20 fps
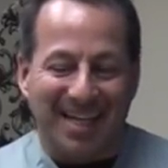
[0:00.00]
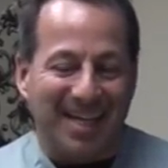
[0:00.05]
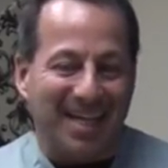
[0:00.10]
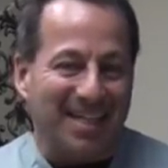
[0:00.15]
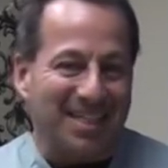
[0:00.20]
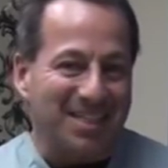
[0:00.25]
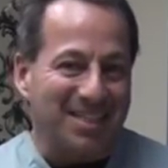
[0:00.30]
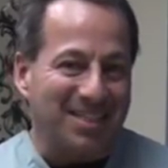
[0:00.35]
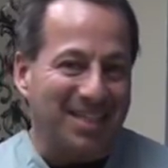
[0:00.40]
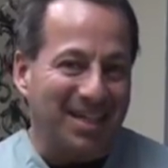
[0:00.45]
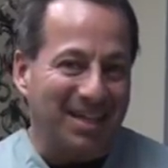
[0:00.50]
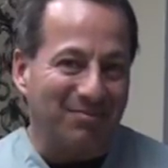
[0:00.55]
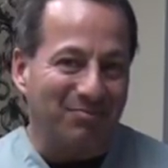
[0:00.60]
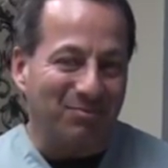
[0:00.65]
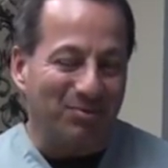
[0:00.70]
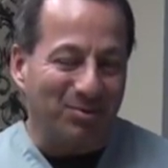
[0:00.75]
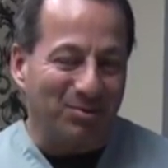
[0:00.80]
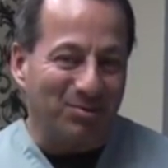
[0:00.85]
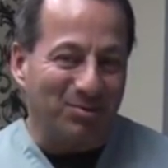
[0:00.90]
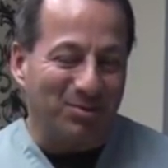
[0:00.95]
and it's time
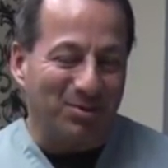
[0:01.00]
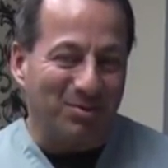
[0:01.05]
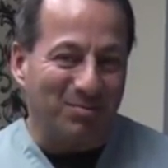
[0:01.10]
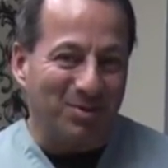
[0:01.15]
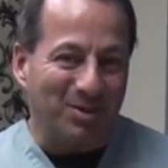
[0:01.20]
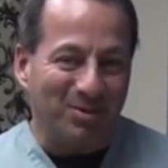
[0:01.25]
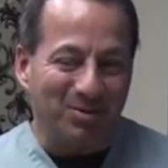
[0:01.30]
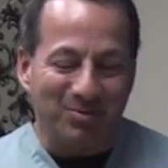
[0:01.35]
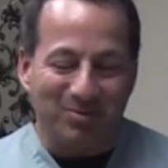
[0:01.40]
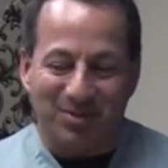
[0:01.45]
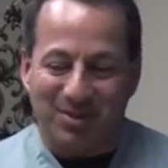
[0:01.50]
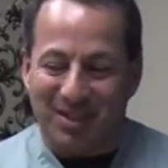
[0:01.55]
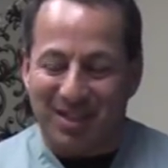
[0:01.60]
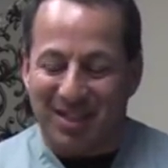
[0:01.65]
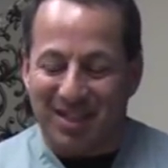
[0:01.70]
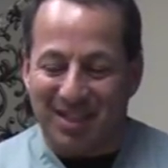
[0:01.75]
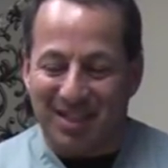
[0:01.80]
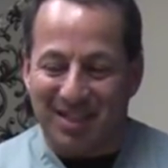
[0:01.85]
for the hormones.